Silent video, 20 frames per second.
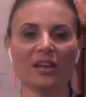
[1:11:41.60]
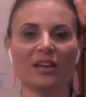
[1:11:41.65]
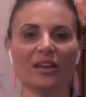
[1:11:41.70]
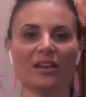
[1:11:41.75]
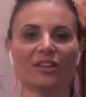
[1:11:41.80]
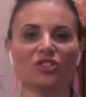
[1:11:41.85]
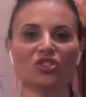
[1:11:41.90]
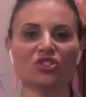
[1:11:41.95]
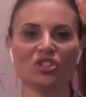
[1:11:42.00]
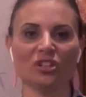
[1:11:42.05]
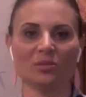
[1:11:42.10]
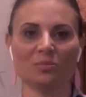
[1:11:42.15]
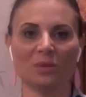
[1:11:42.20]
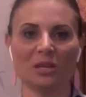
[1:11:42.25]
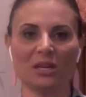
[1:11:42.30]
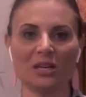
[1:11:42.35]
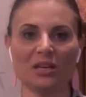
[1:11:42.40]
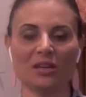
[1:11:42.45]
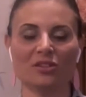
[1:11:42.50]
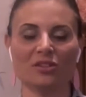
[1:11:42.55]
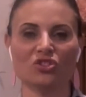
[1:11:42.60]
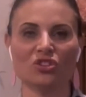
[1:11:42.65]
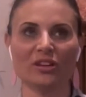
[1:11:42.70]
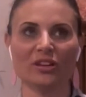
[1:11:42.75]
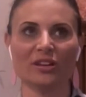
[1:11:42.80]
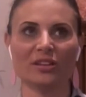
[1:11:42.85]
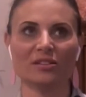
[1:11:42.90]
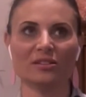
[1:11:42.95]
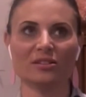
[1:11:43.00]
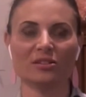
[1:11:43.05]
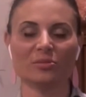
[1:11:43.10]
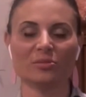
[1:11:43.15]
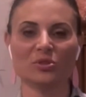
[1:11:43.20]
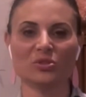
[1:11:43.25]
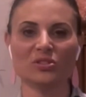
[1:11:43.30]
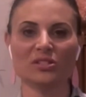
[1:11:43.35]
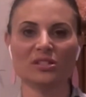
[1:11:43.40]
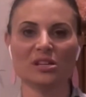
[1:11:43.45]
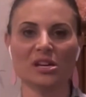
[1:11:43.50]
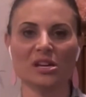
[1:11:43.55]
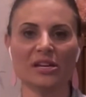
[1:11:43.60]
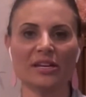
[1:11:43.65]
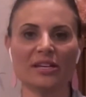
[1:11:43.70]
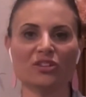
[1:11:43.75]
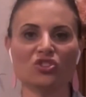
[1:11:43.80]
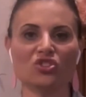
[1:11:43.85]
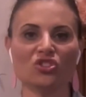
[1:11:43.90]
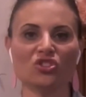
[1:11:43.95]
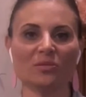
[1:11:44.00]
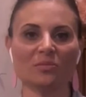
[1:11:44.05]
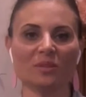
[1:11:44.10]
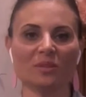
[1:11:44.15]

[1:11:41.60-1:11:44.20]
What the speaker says: have Jay is almost 9,